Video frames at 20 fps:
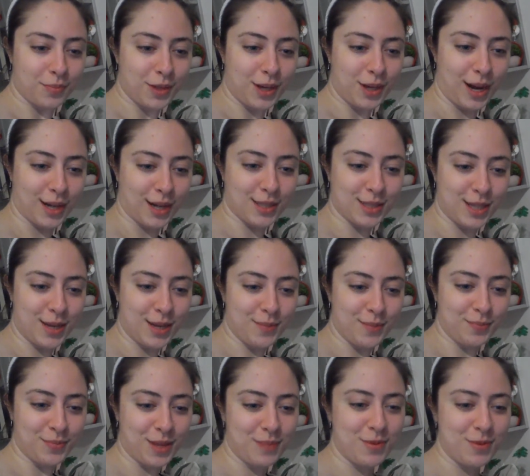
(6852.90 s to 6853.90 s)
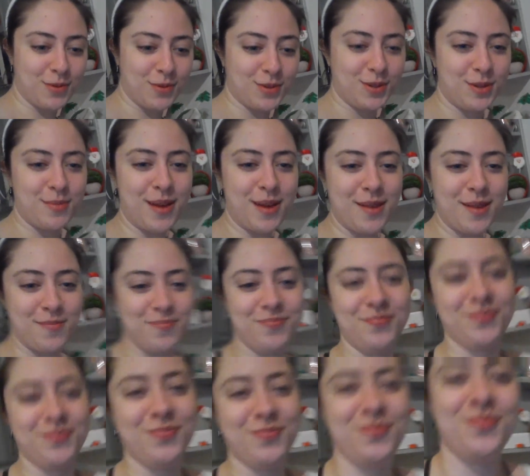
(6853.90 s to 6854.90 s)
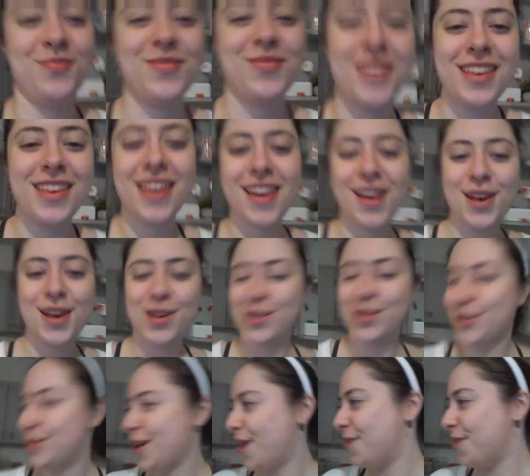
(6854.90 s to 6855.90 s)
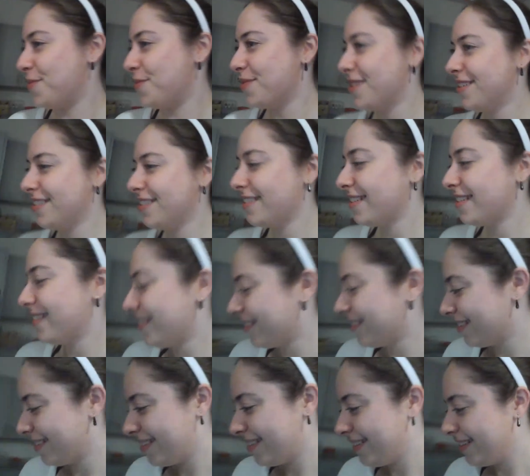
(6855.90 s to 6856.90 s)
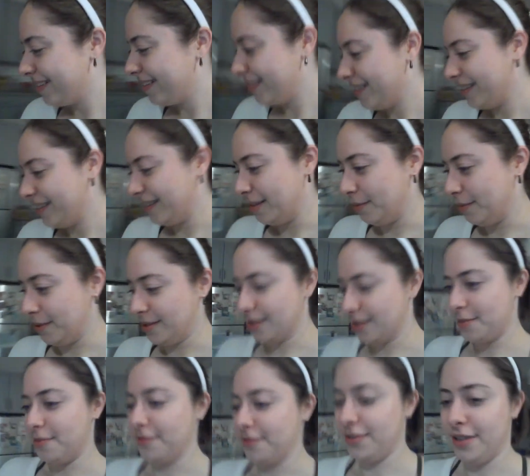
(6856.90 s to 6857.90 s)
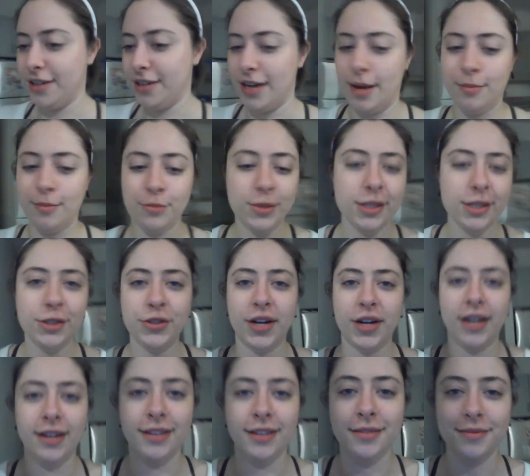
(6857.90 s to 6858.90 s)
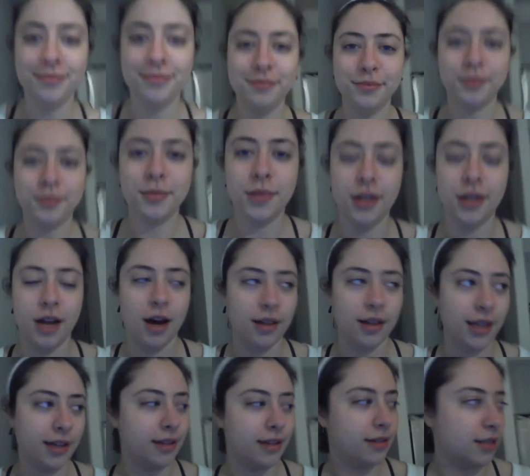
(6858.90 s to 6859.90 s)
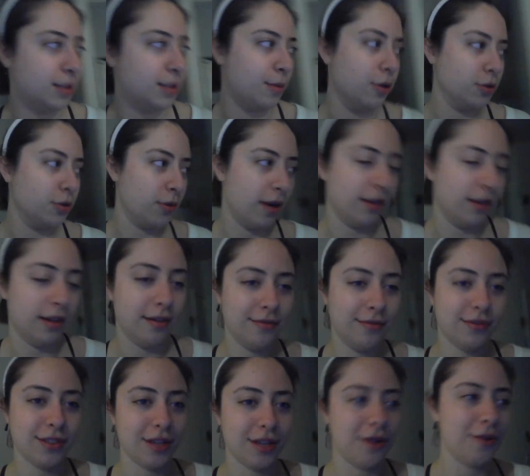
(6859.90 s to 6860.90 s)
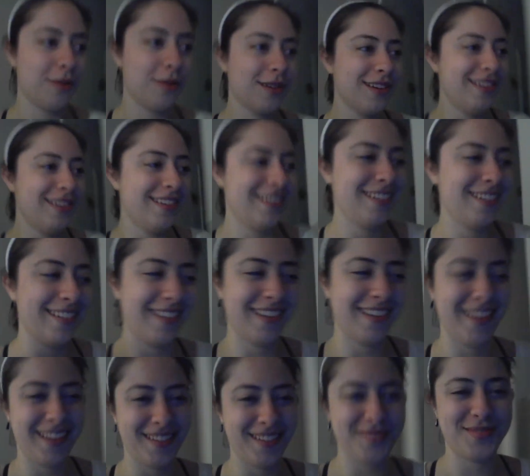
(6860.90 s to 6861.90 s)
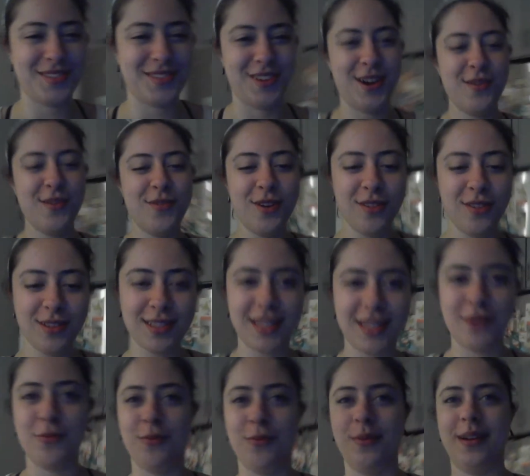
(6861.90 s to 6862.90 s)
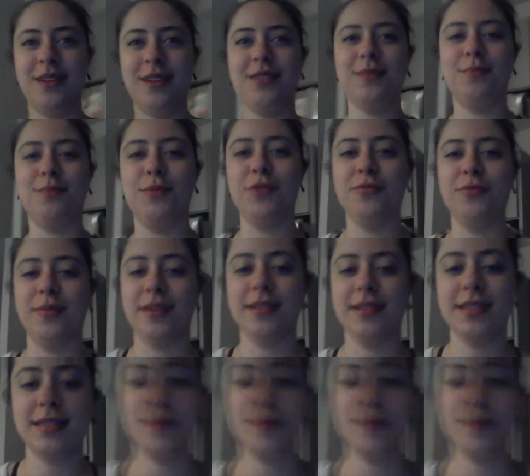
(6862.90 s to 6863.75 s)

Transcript: Kind of see, it moves a little bit. So let me just come over here. I'm really trying to not like expose where I live. So I'm sorry for all these like weird movements,